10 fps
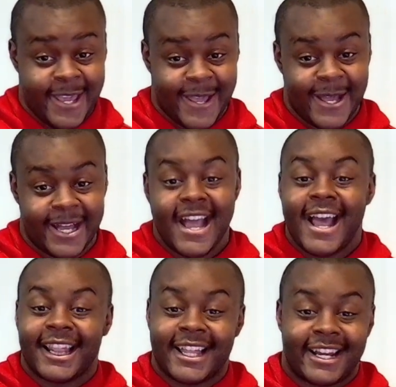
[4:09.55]
A
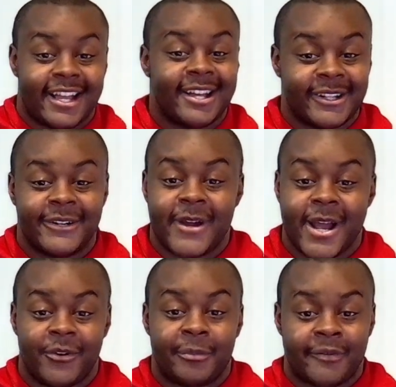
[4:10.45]
lot of you out there don't
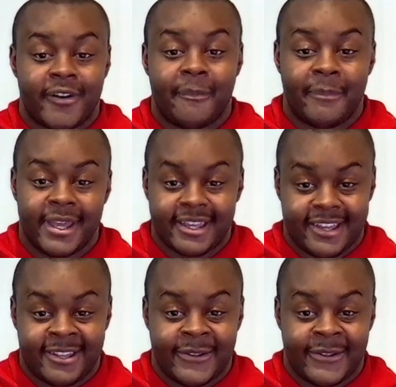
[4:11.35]
have no profile pic,